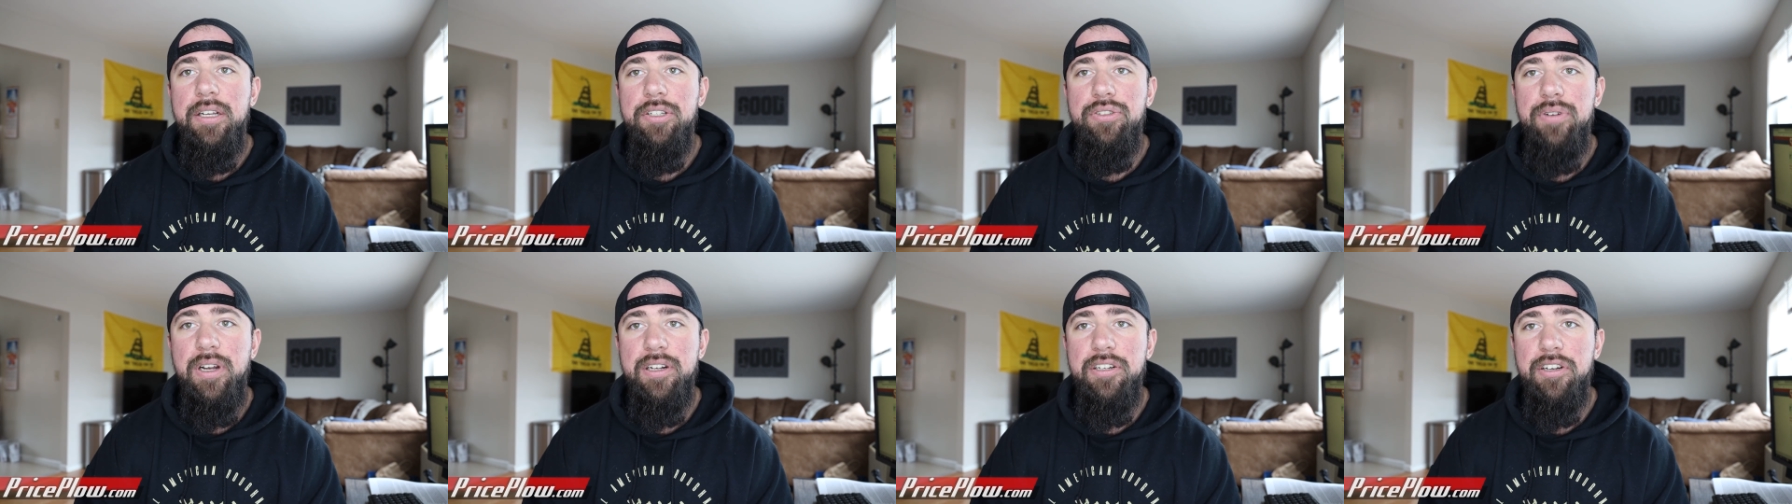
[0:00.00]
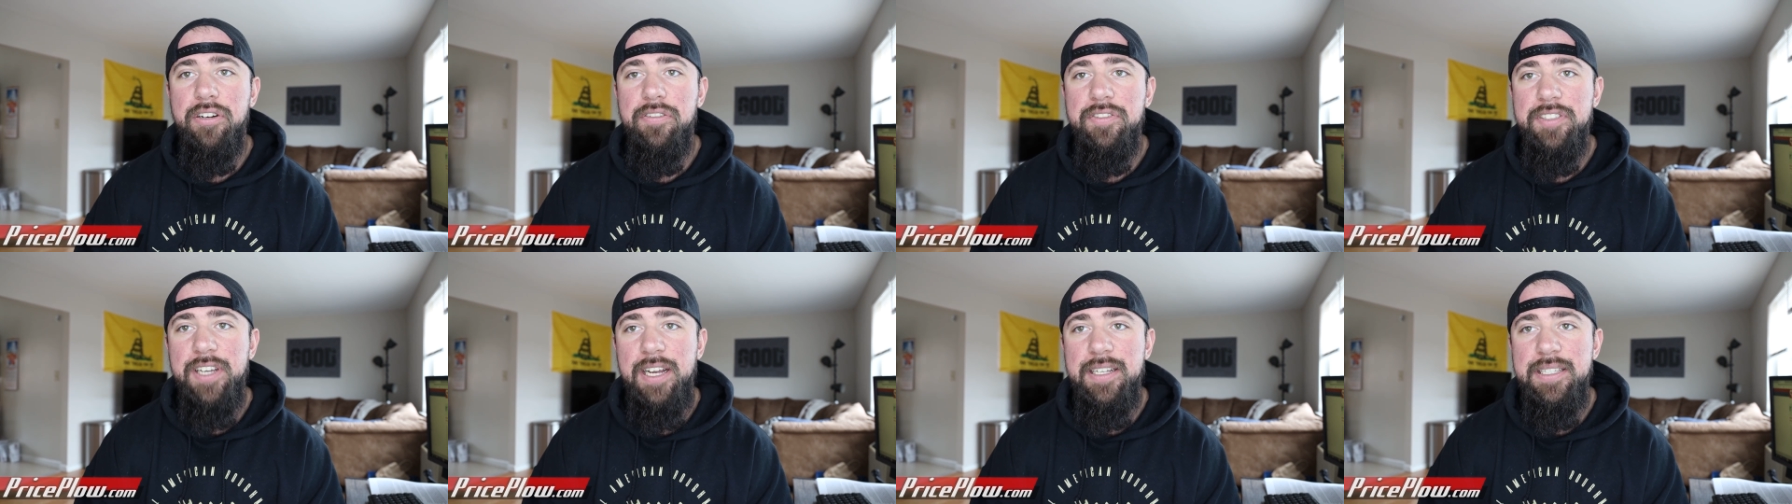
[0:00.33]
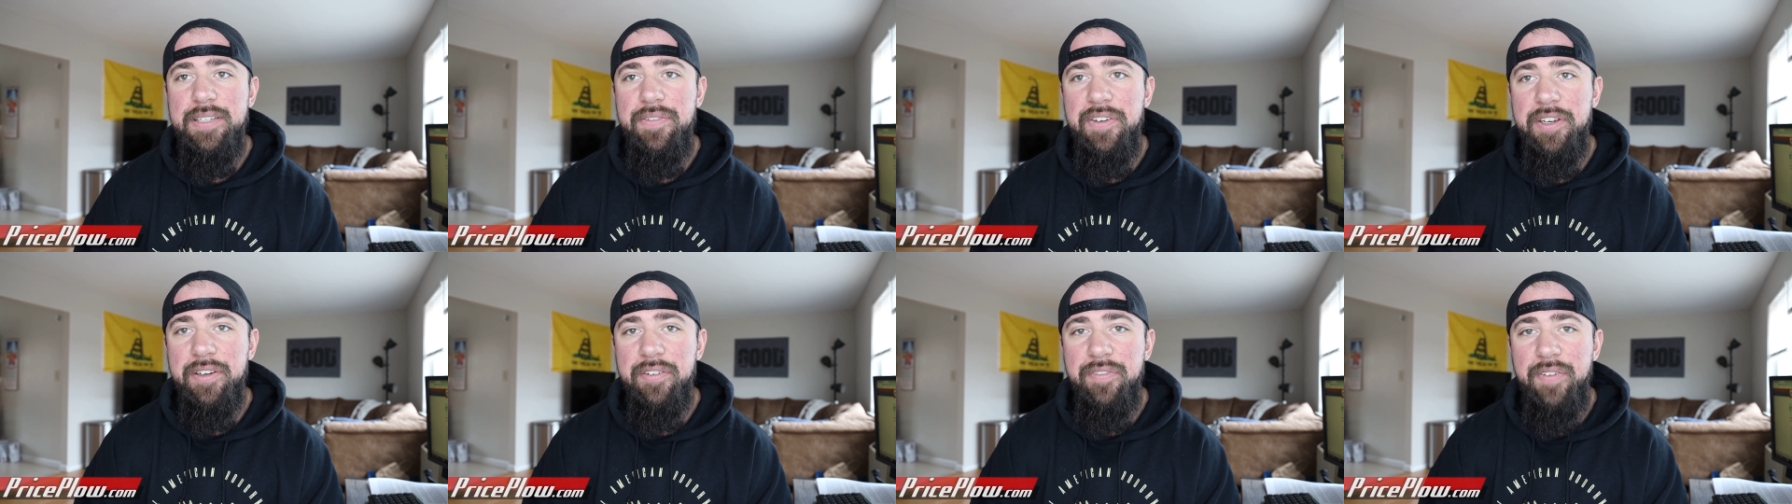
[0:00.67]
Director of
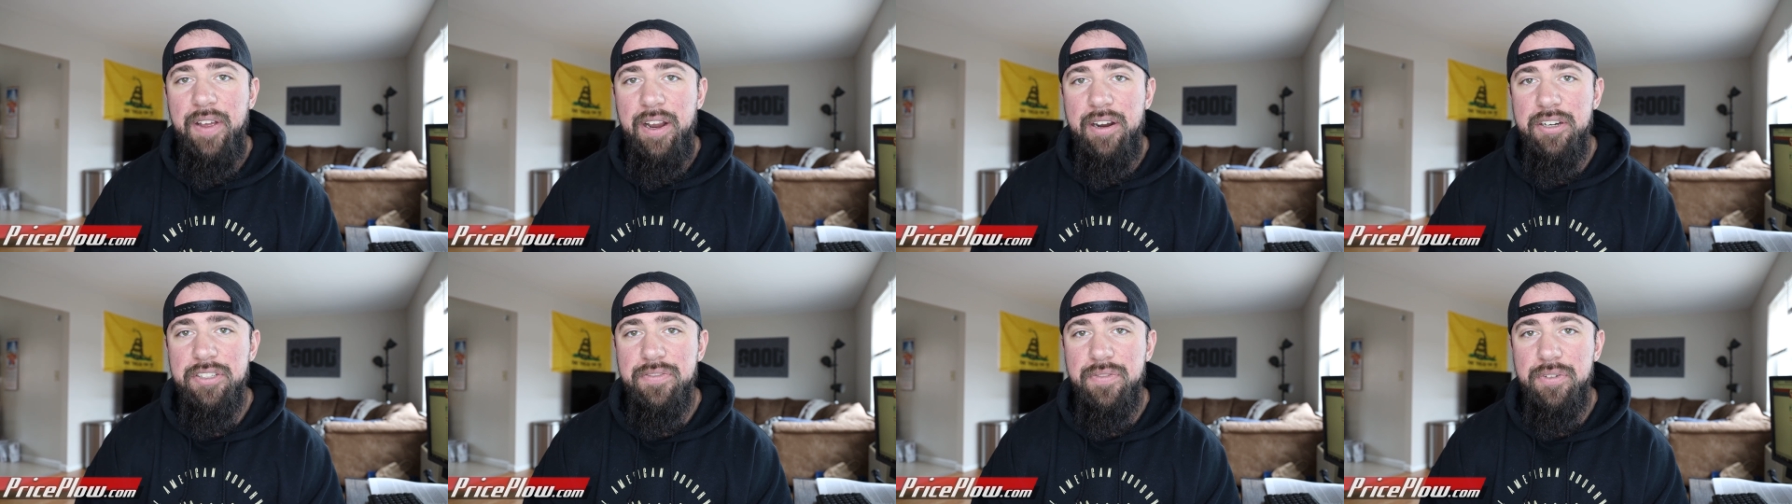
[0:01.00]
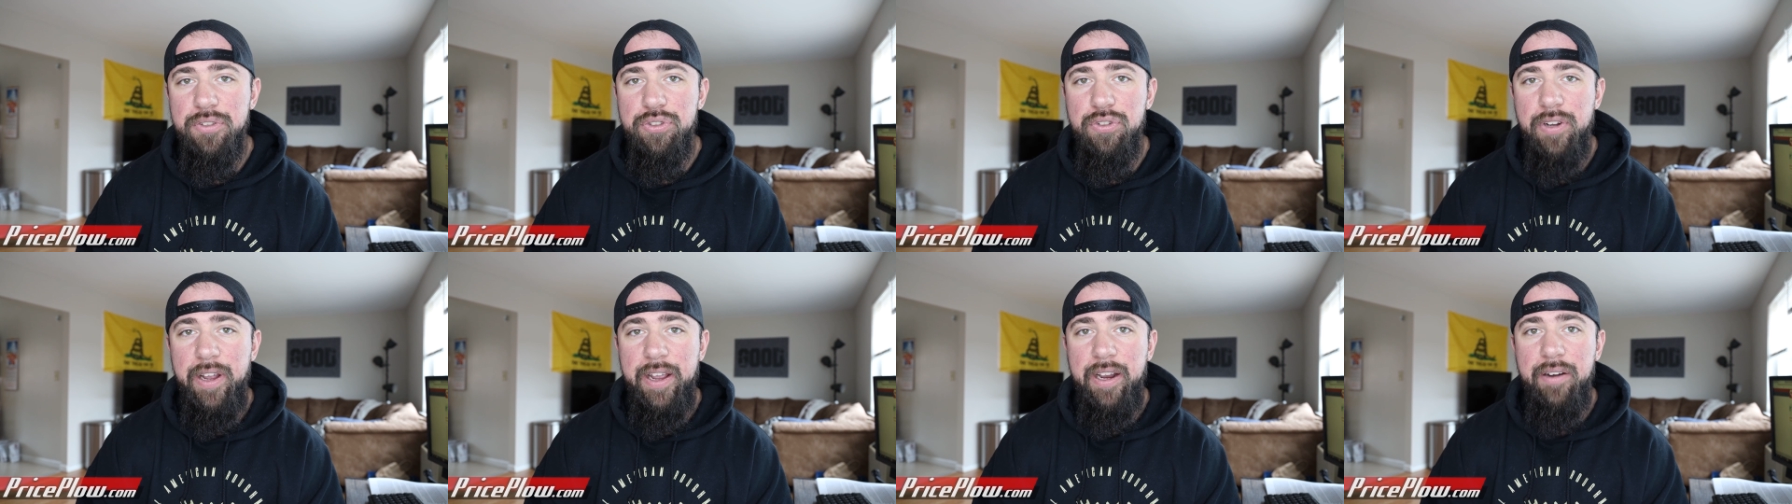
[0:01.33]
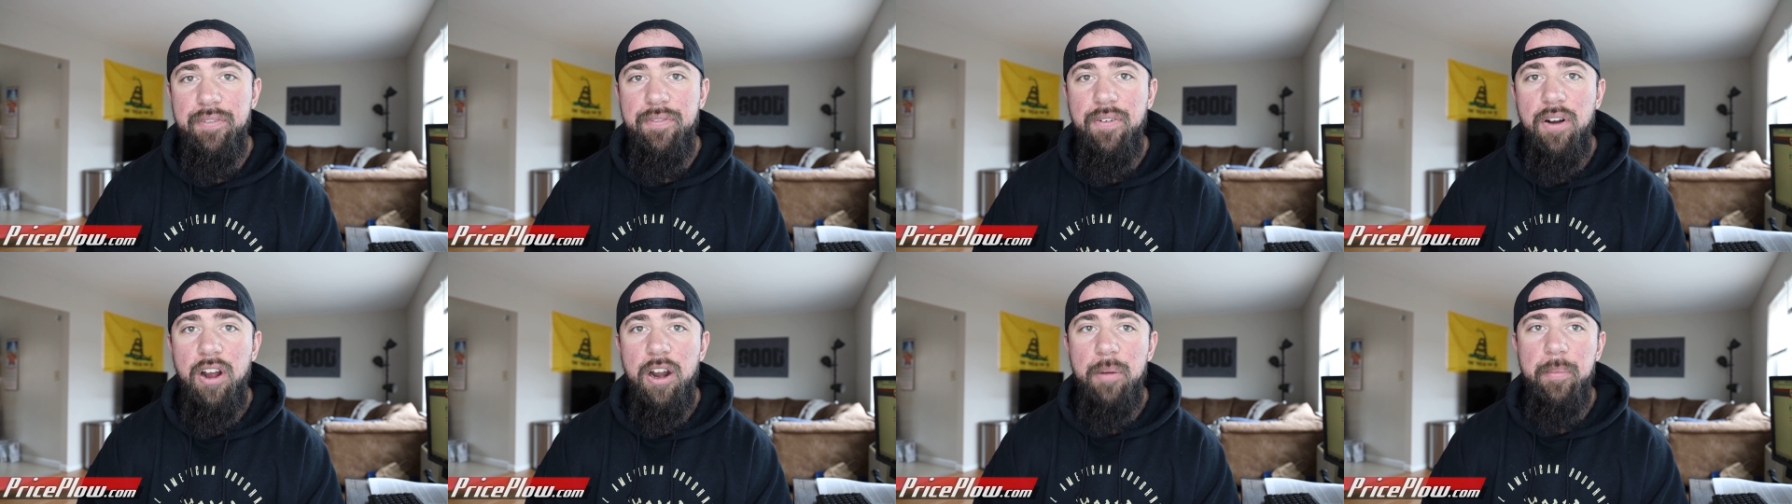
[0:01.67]
Scientific Affairs for Dragon
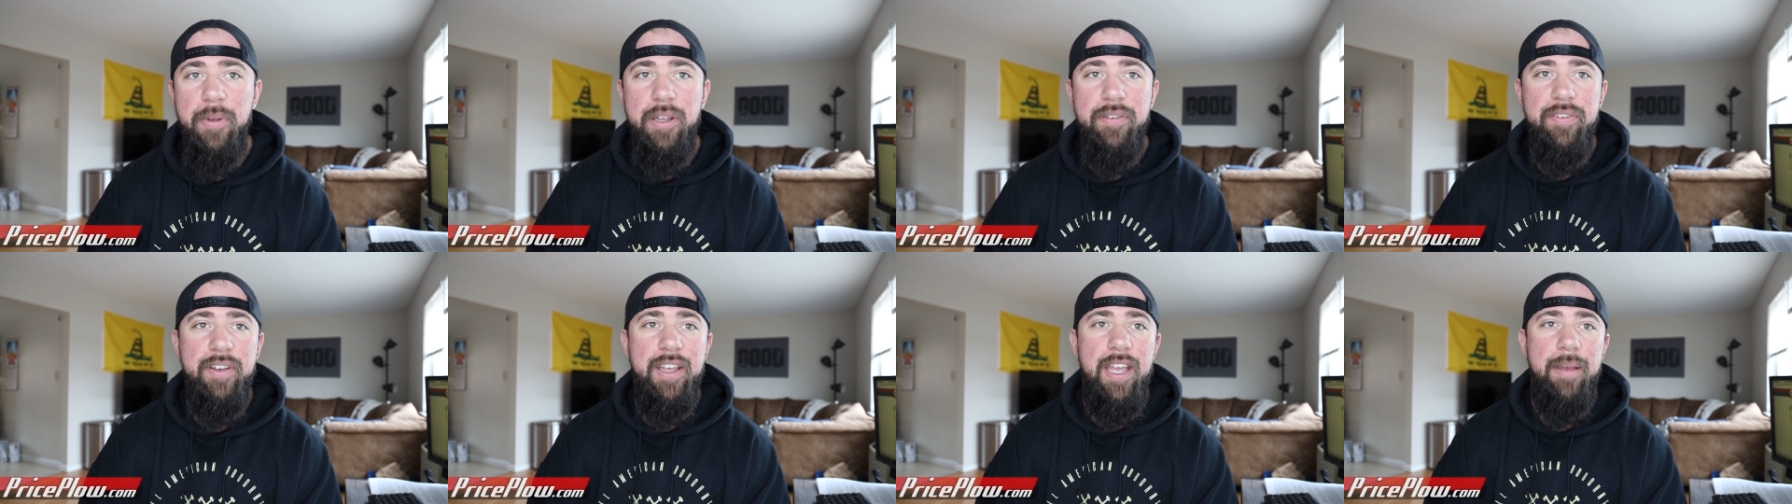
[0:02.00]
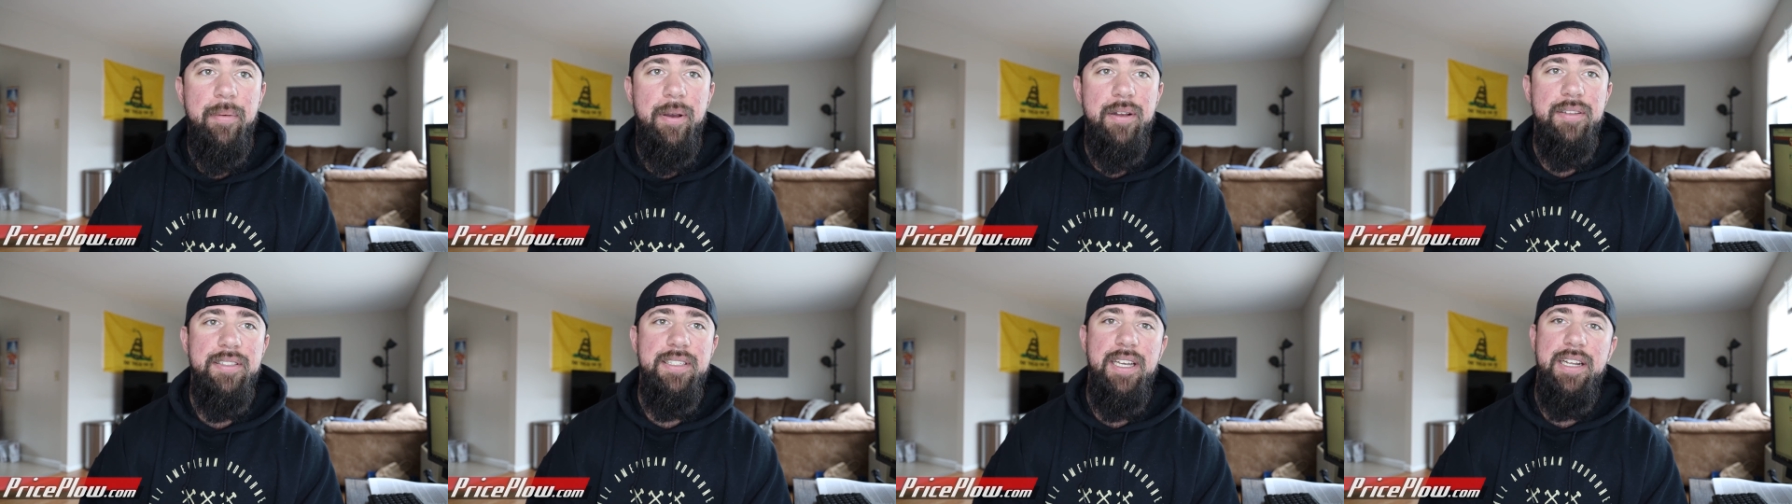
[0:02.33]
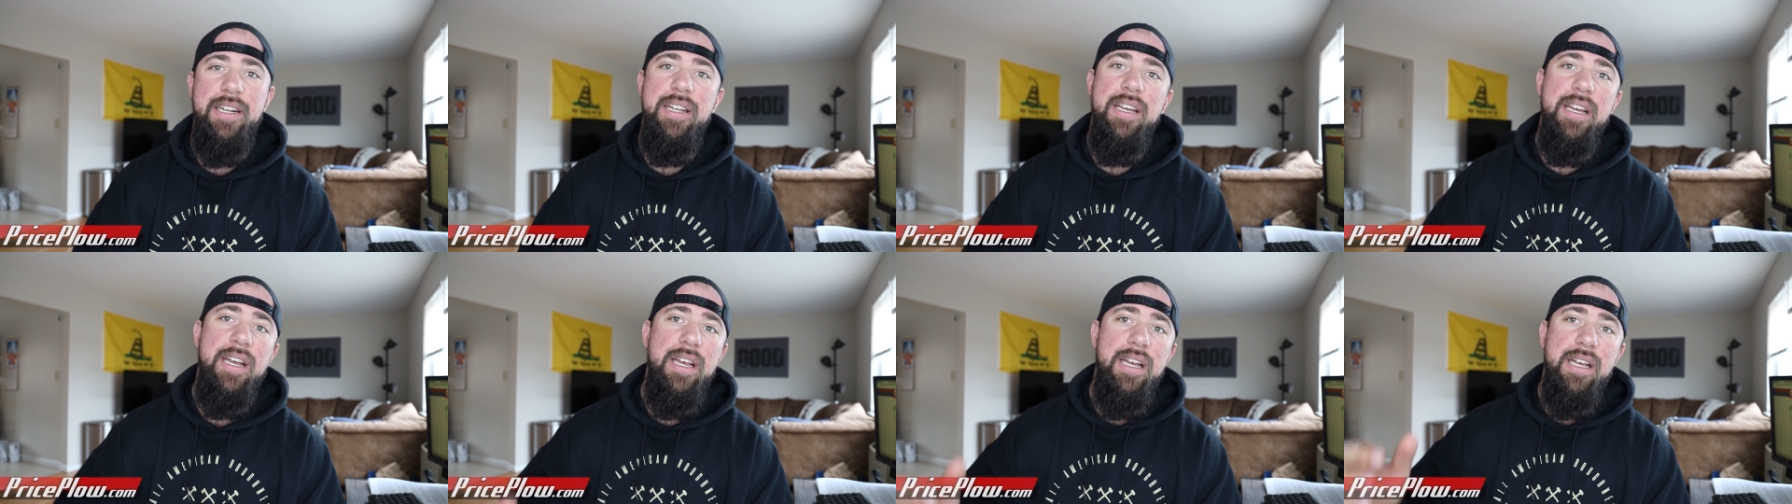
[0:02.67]
Pharma, even came out and
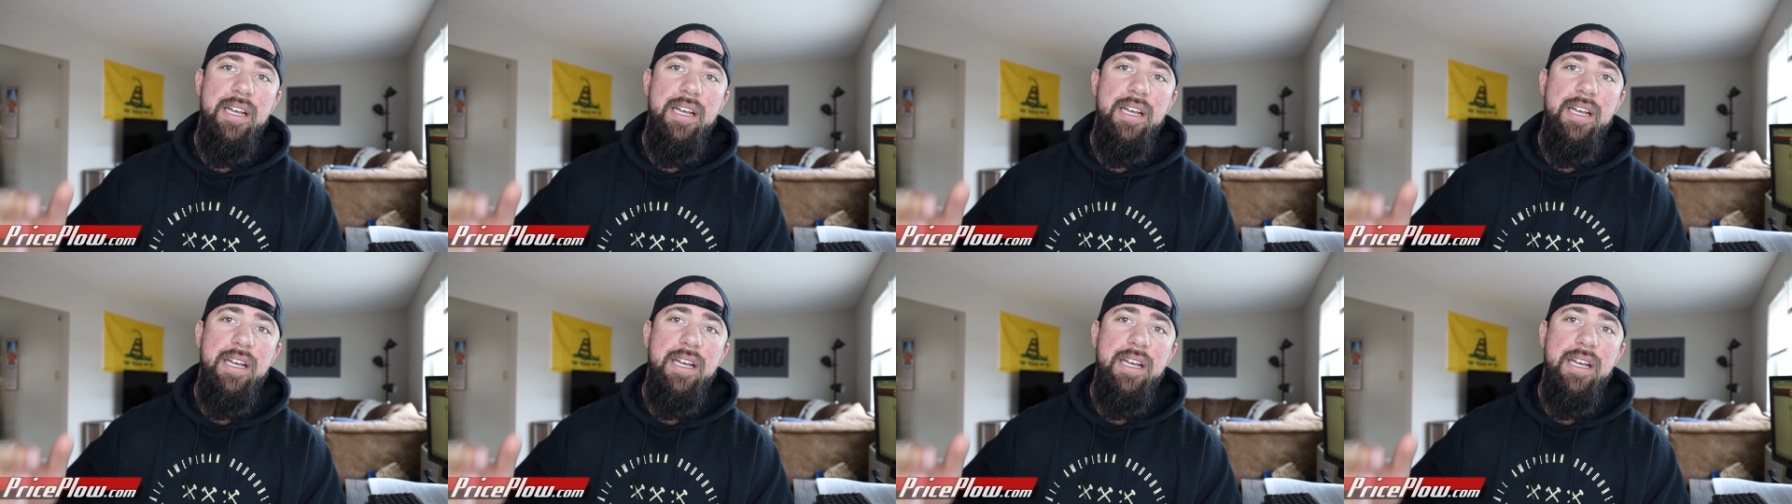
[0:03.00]
said,